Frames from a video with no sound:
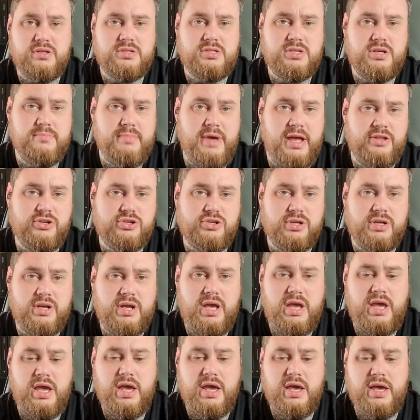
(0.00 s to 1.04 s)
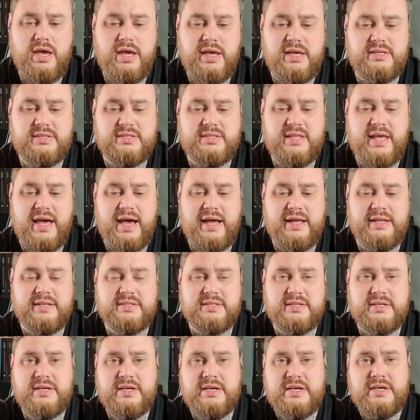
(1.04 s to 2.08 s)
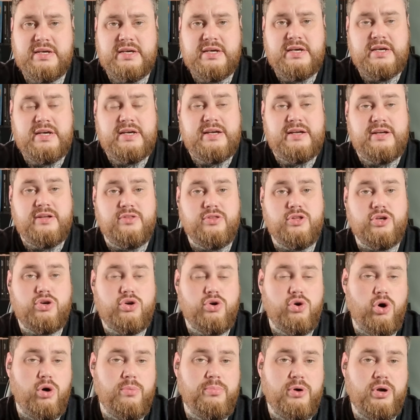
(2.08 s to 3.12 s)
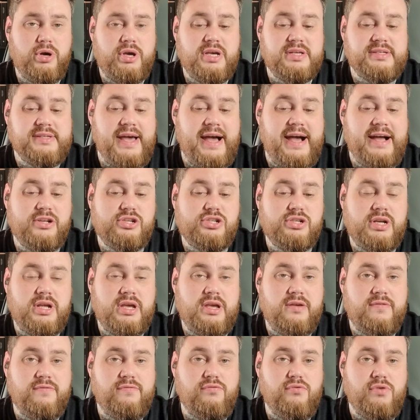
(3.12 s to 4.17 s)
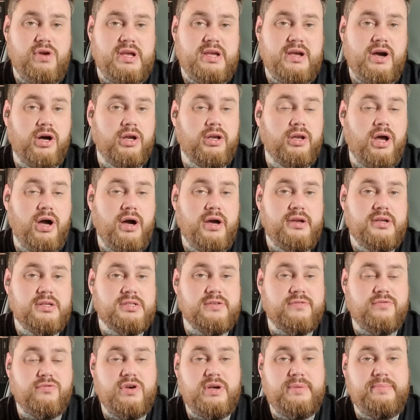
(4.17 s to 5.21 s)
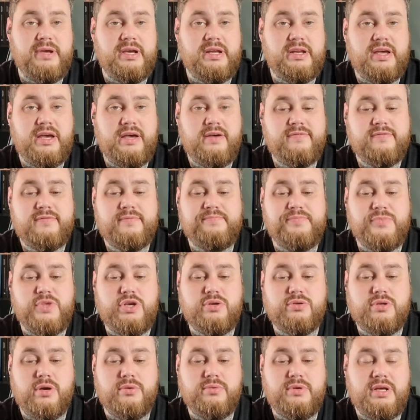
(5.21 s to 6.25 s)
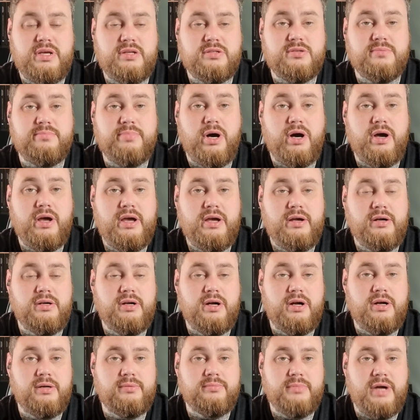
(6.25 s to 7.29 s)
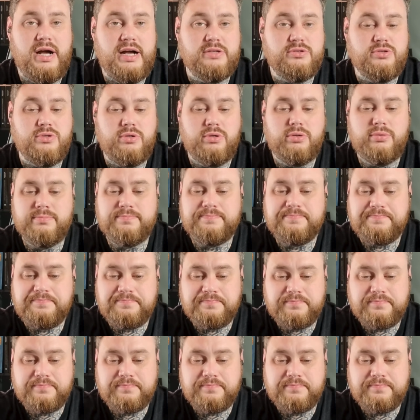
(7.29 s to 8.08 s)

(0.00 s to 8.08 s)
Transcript: To mention here is that the core book is actually free online as a free PDF. You don't need to buy it at all.